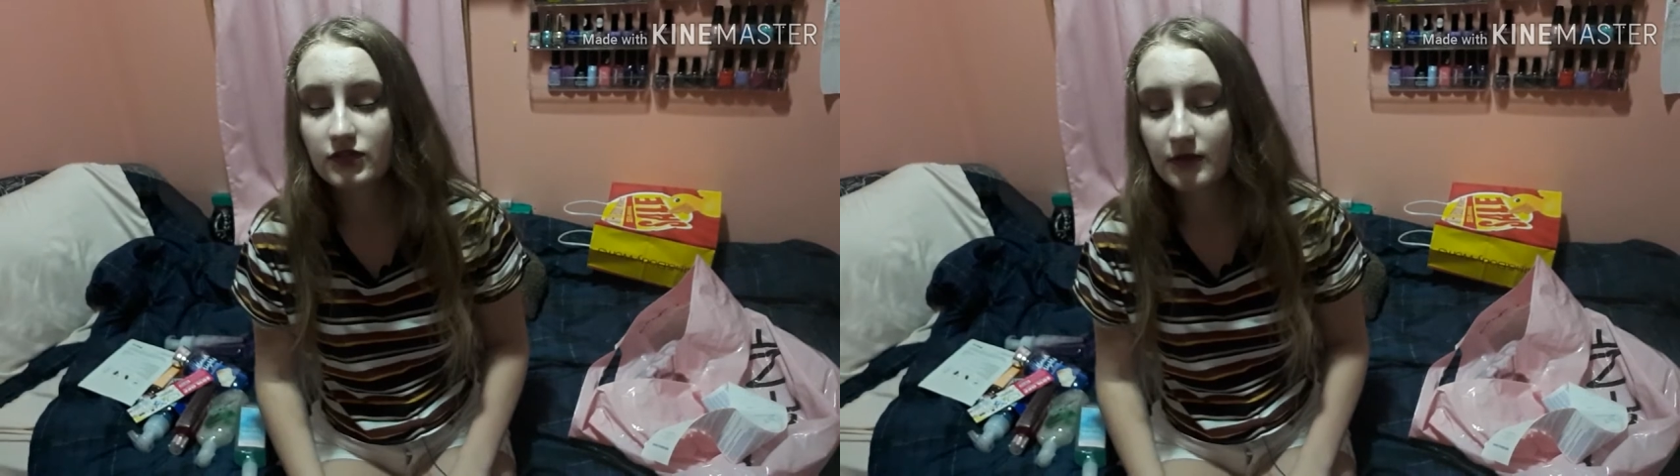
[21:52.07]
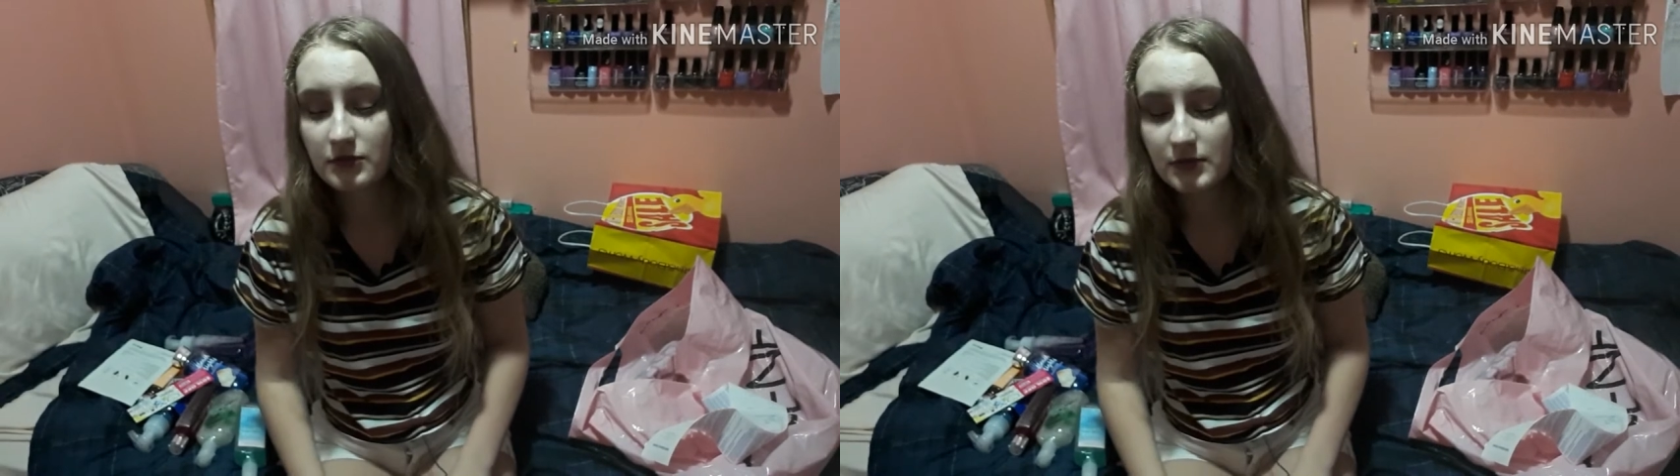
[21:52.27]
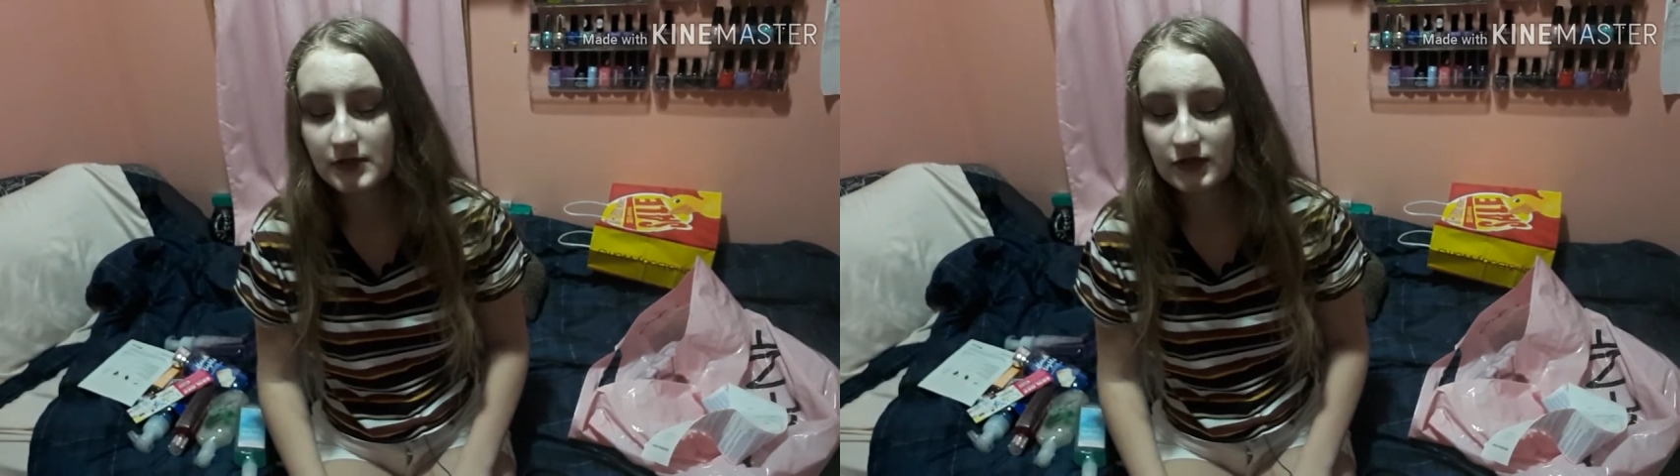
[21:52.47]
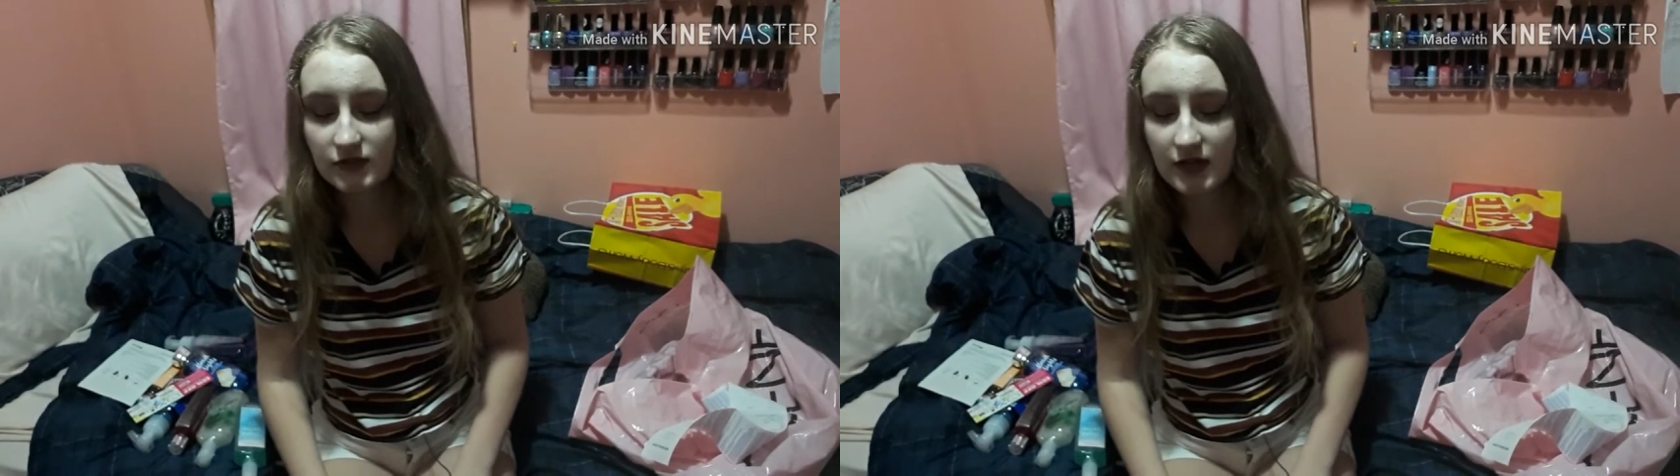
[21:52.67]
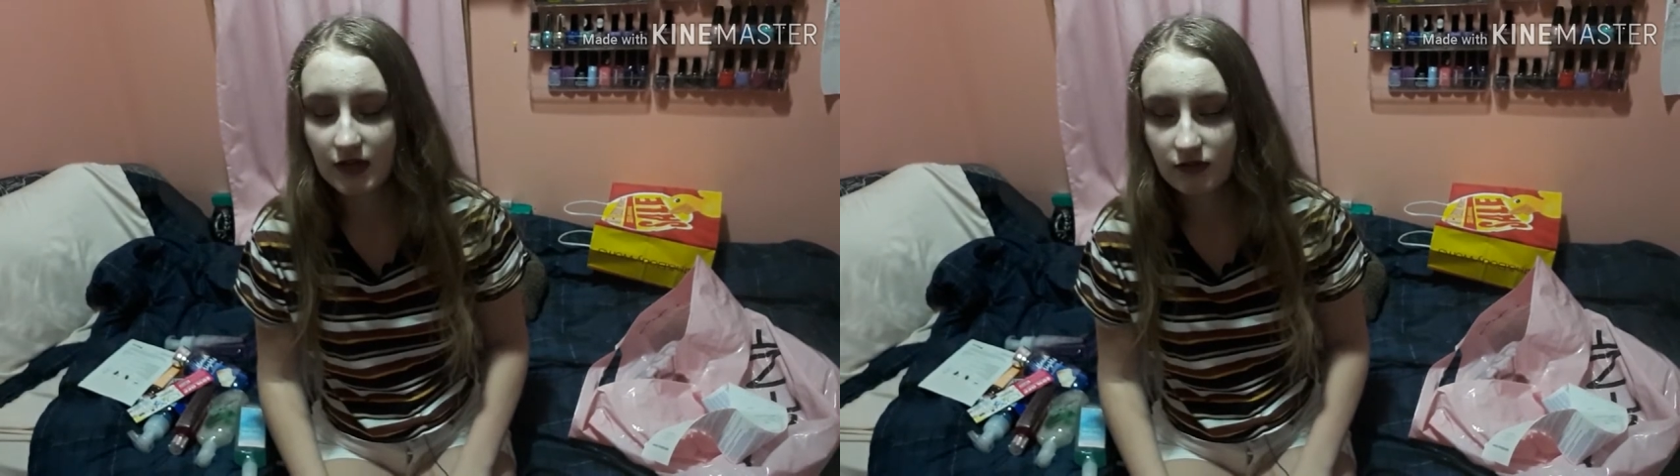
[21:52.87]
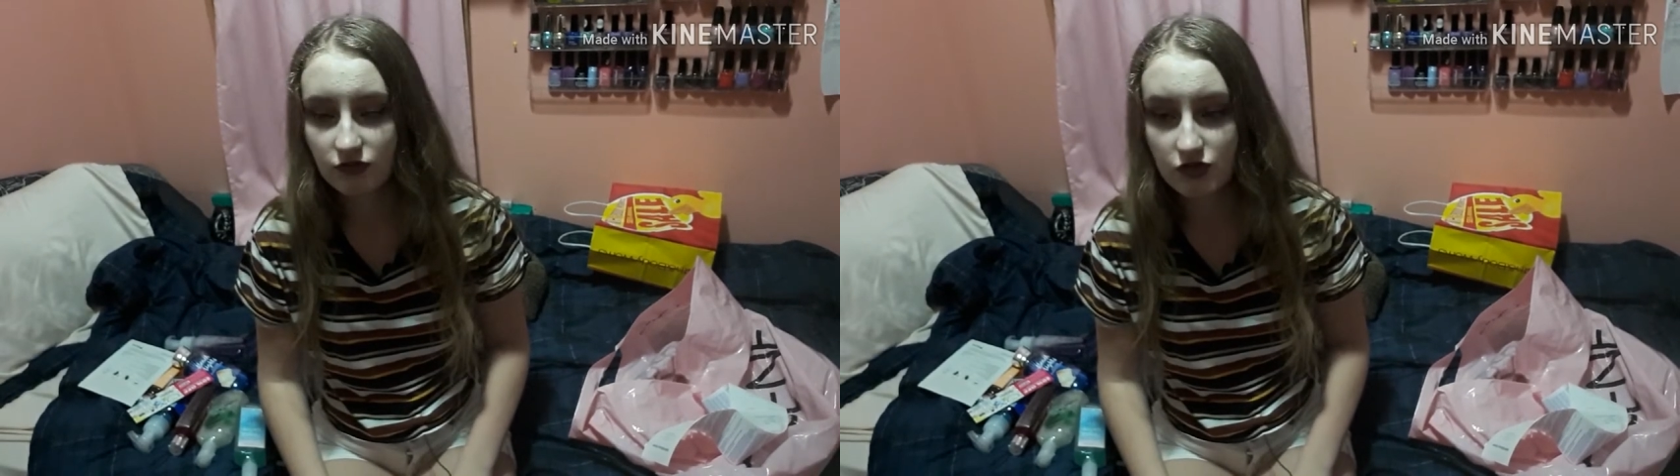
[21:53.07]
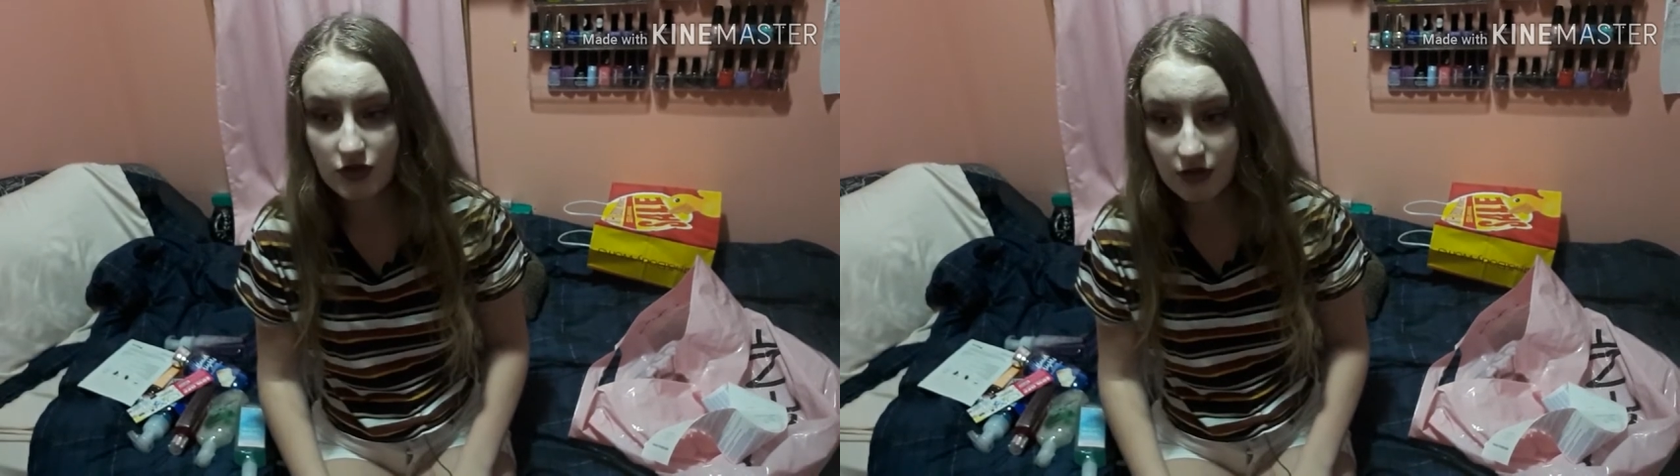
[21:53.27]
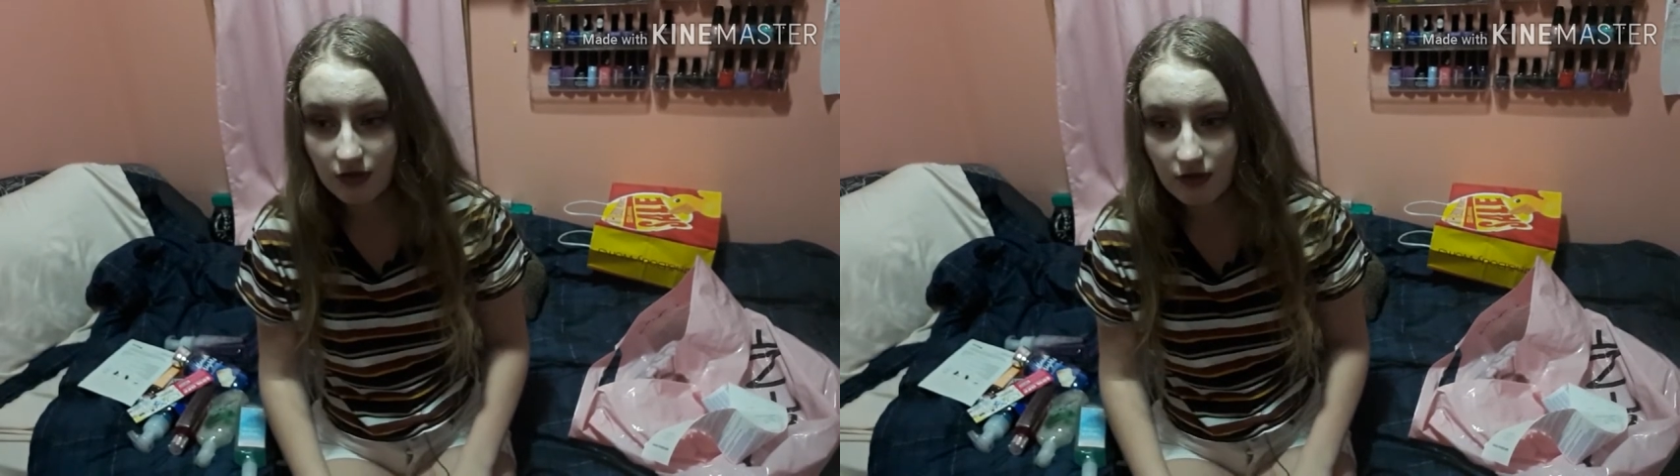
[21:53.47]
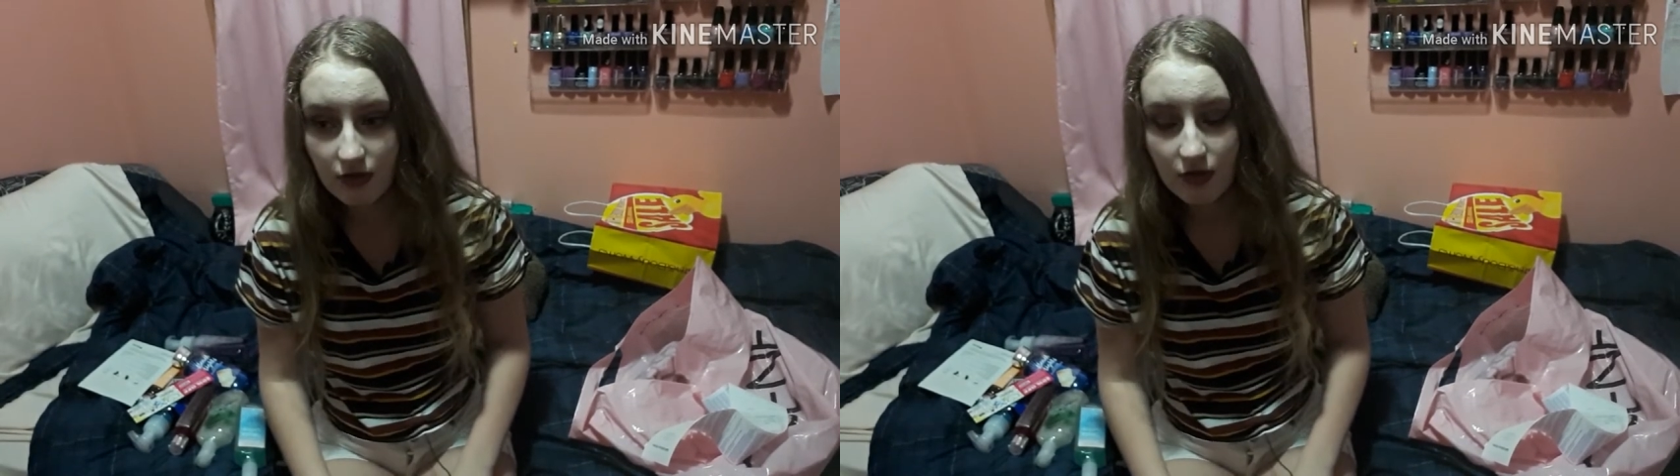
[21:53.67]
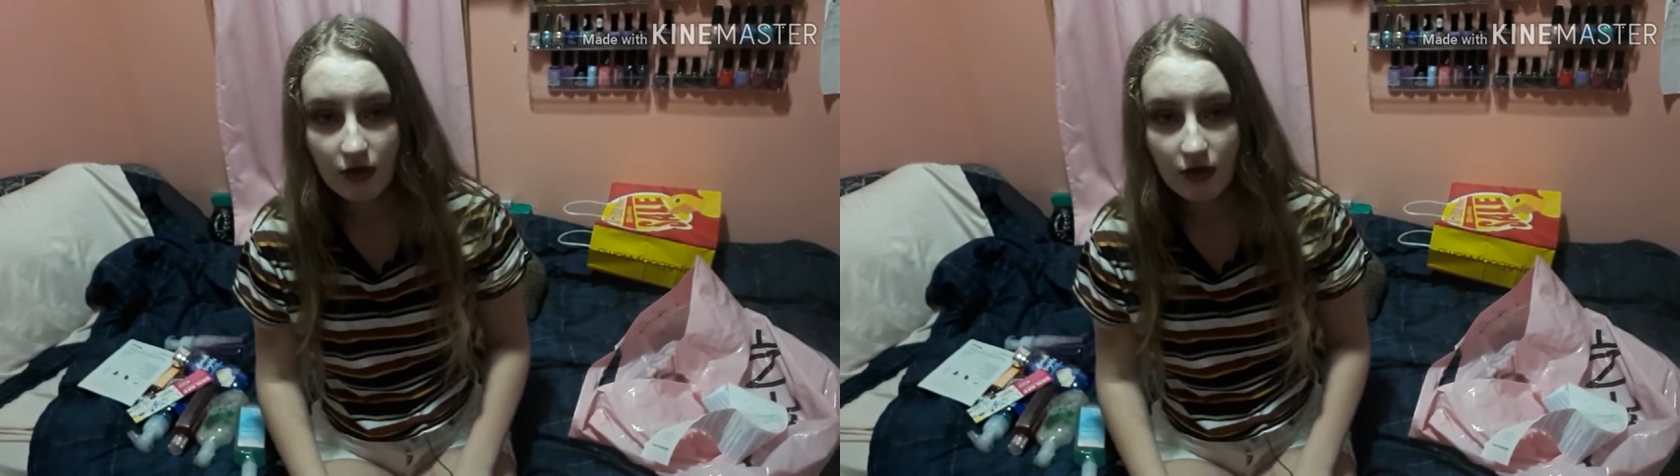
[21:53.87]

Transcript: stop doing these in the next year,